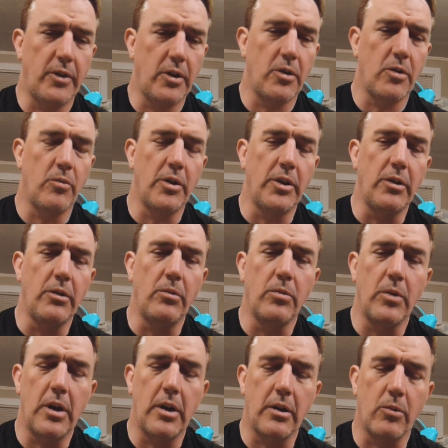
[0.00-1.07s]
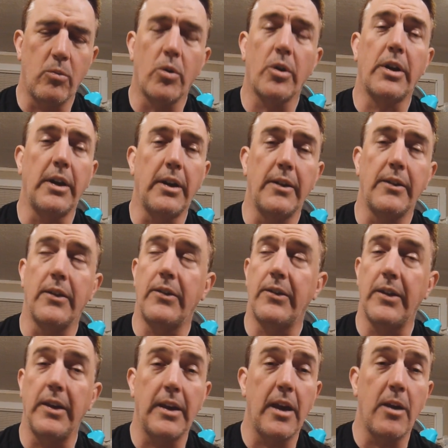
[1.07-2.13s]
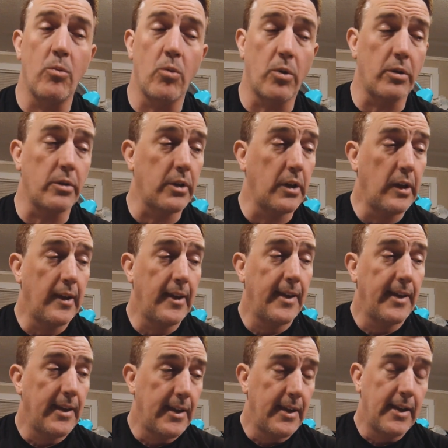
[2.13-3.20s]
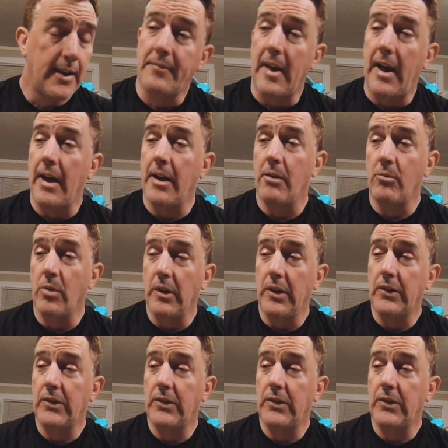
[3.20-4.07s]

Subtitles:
you know, when you are working in the CA world. I didn't really